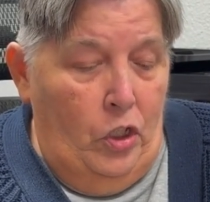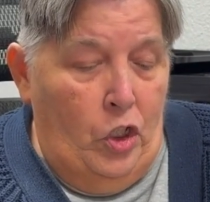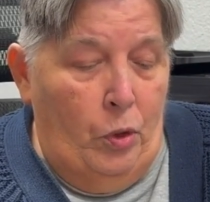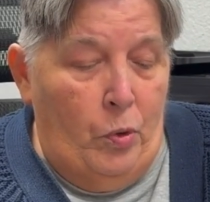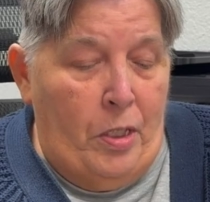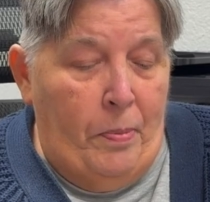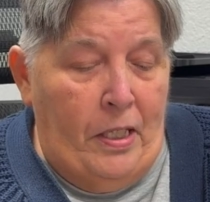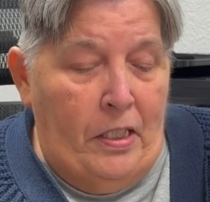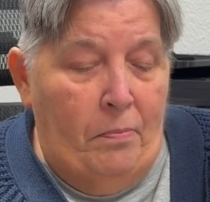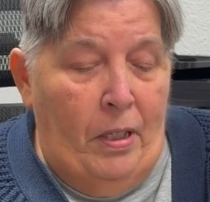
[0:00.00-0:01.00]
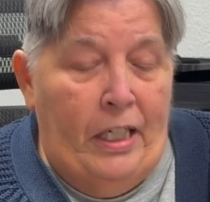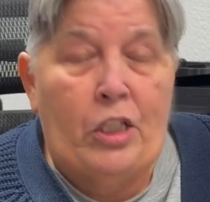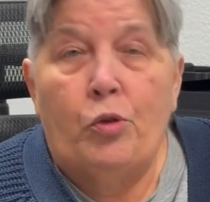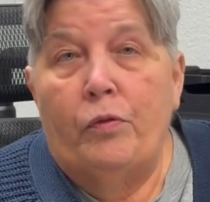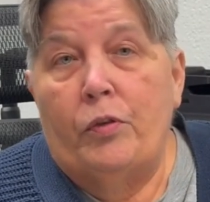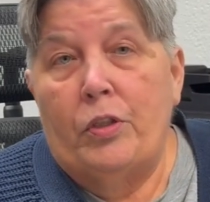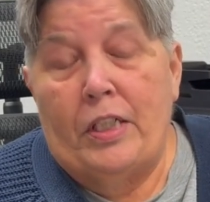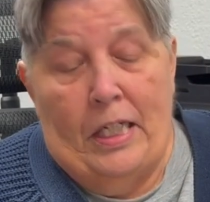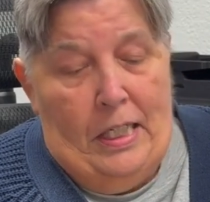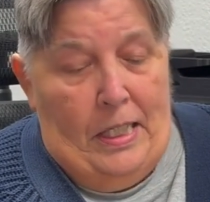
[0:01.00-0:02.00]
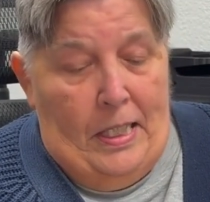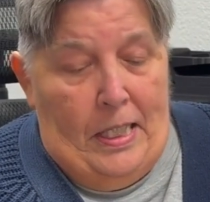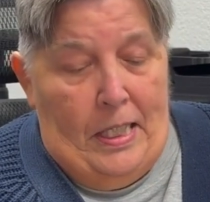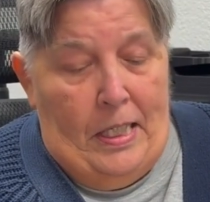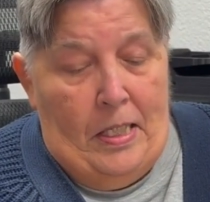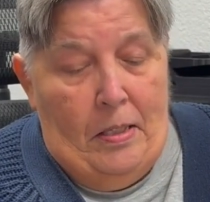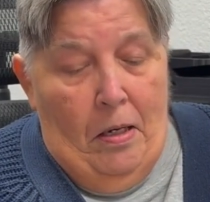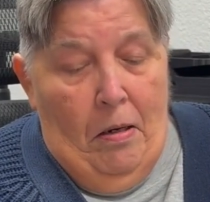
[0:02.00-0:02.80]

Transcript: She respected my introvert tendencies,